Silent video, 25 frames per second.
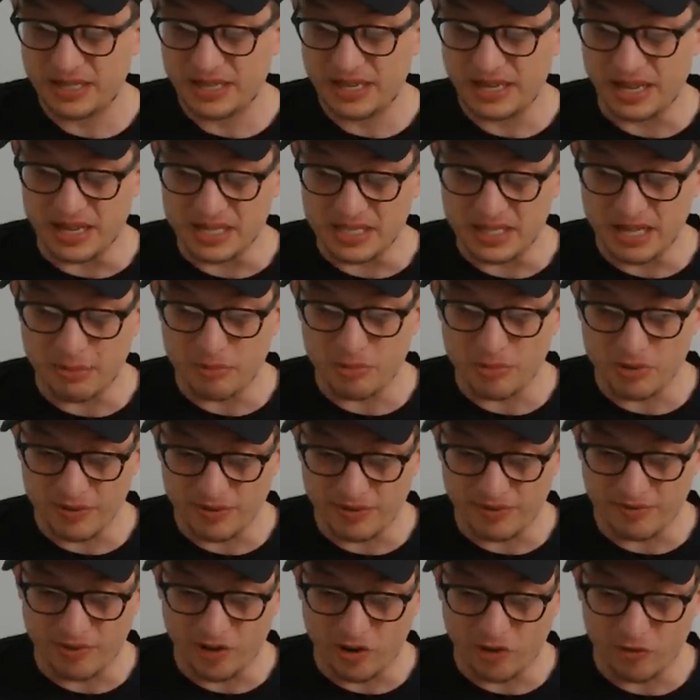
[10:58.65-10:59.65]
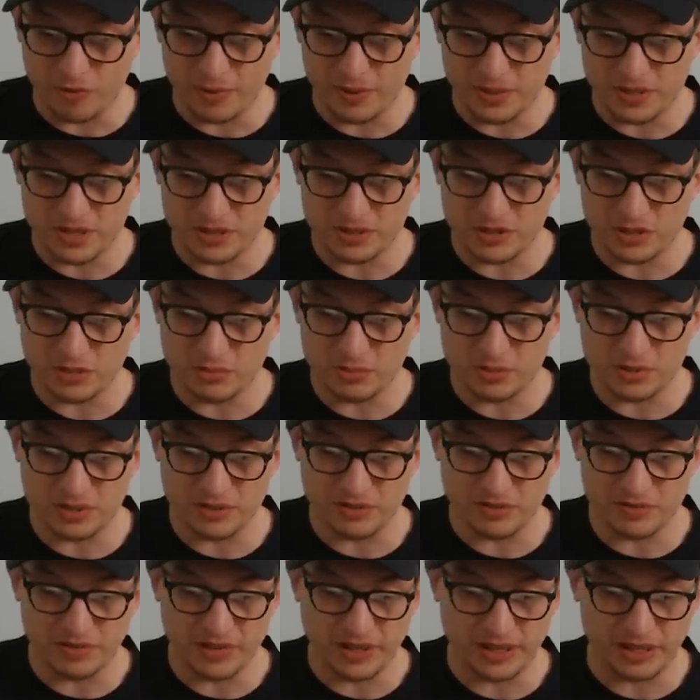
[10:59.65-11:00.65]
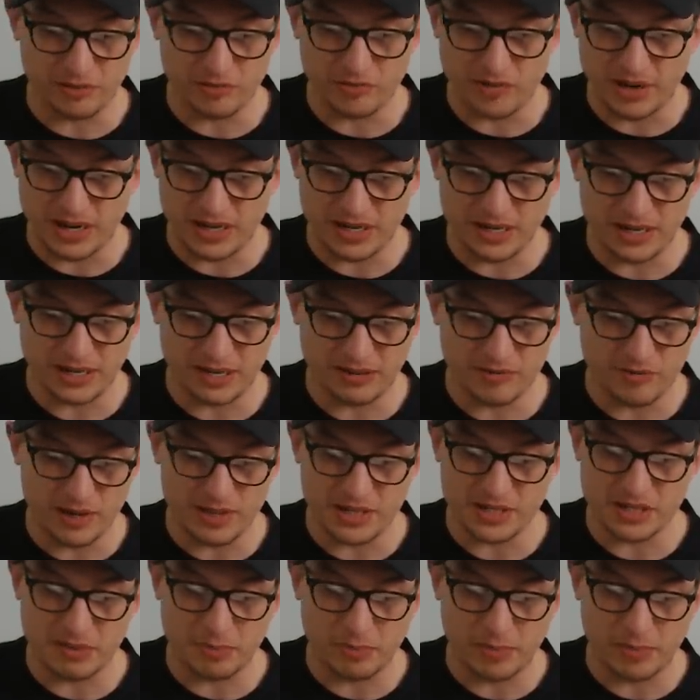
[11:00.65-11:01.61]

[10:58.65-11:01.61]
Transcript: His number of involvements in terms of like runs and